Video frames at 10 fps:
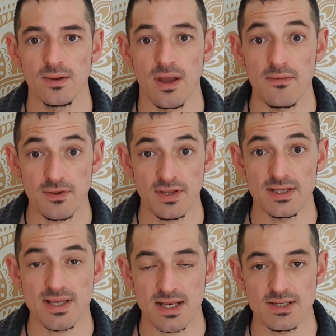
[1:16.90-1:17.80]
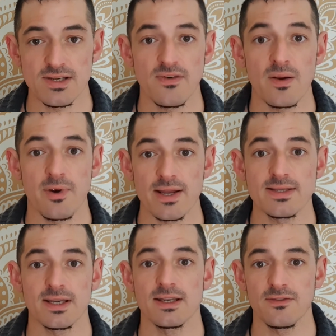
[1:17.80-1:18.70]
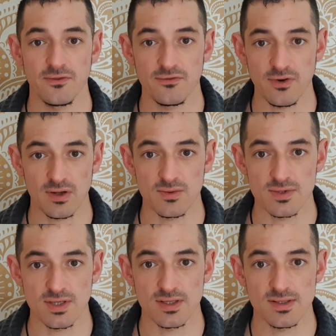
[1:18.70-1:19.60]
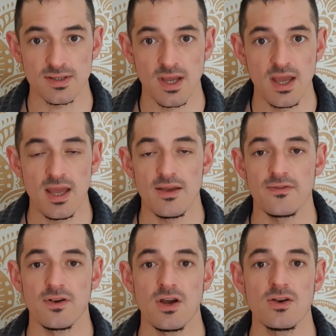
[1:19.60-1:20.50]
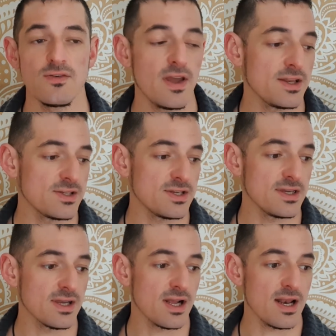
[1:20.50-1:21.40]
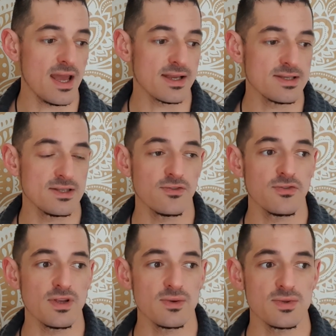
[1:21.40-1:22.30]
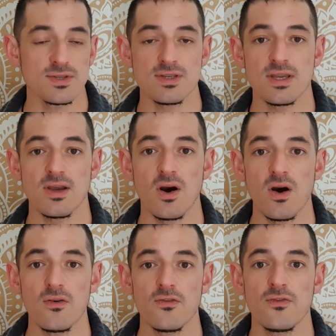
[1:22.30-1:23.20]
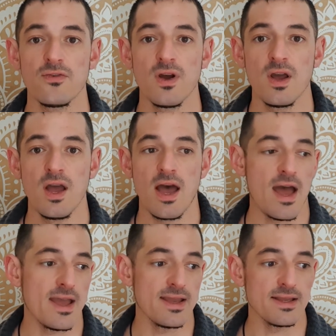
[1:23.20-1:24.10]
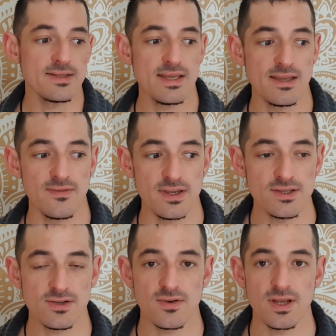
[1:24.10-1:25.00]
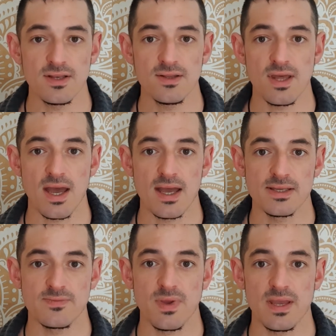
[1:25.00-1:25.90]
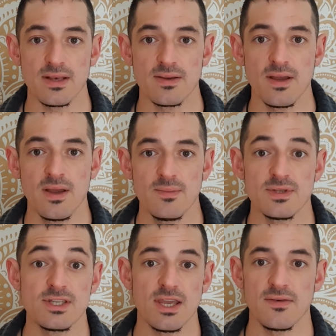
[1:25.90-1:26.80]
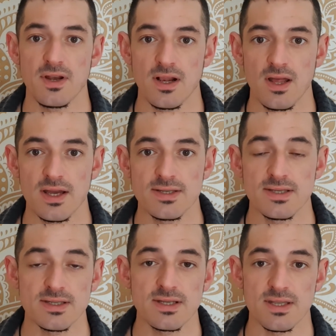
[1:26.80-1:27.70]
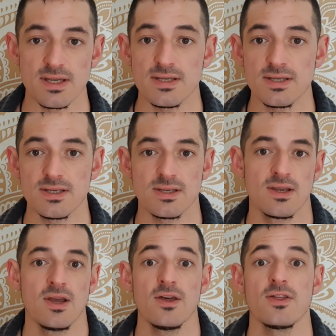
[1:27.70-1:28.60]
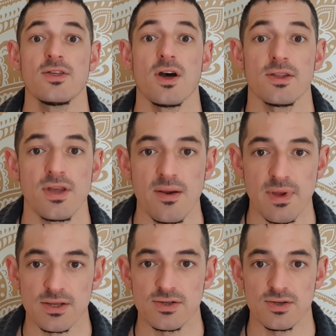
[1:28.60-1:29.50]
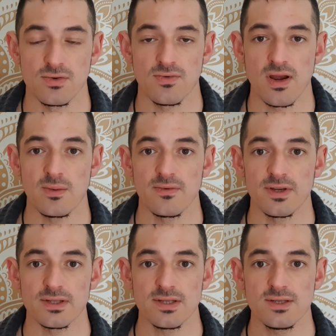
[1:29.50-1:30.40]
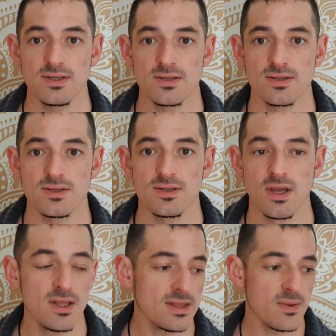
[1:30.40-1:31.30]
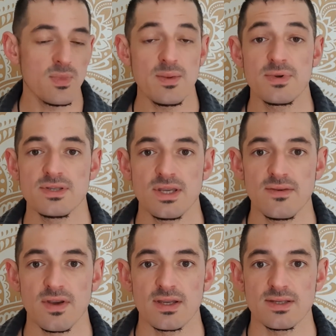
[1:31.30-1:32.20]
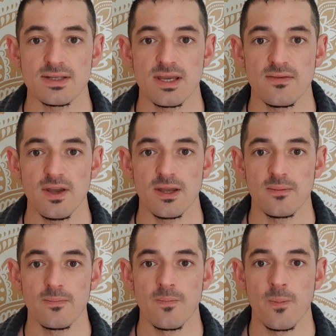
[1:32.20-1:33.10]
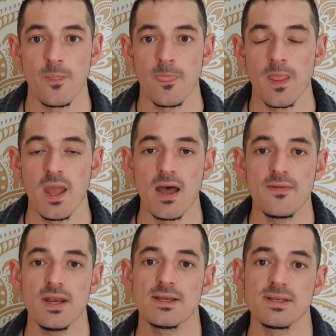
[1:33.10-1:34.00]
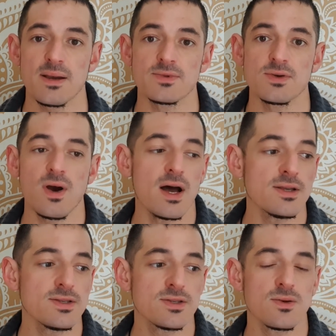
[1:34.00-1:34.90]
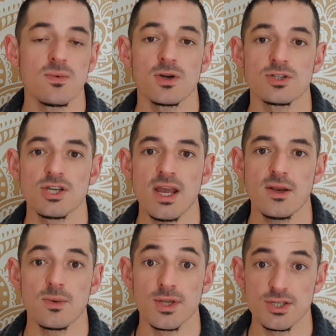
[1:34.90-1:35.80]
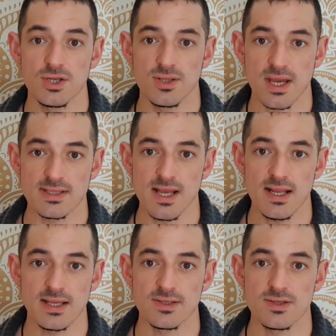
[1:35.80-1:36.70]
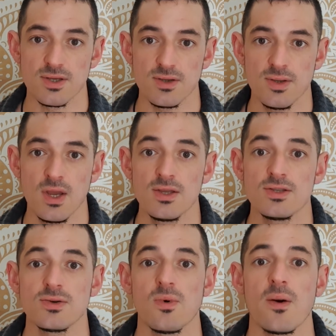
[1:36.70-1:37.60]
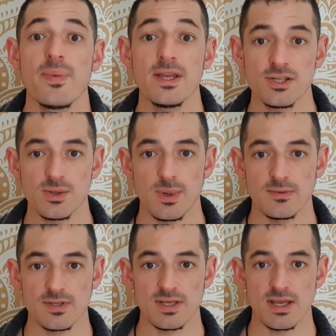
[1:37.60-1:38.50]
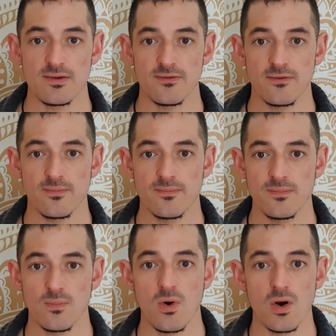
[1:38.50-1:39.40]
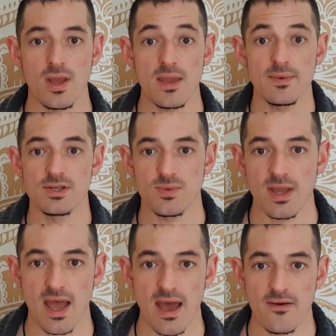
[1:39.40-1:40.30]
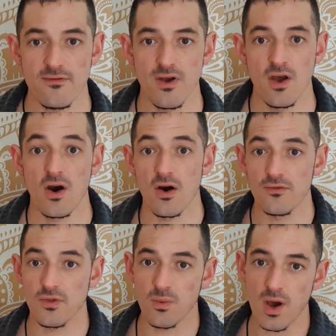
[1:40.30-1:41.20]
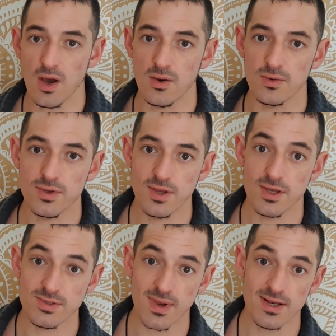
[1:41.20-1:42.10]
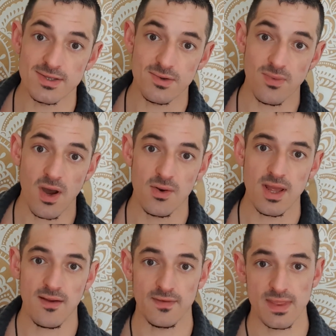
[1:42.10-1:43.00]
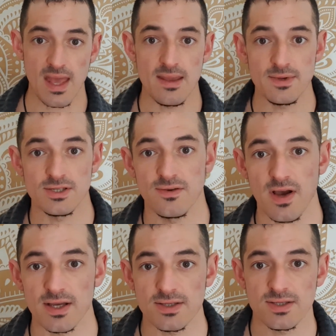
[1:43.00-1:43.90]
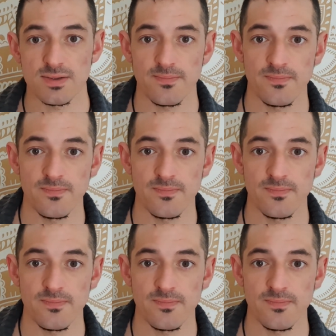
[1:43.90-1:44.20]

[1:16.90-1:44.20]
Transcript: Everything's energy vibrating at different frequencies. If a load of energy collects in the frequency of a TV screen that has been materialized into this third dimensional realm of existence, then we perceive it as a TV. And then it's up to us what channel we tune that telly into, to what picture we receive, what image we have of the world, as well as the world having that image of us.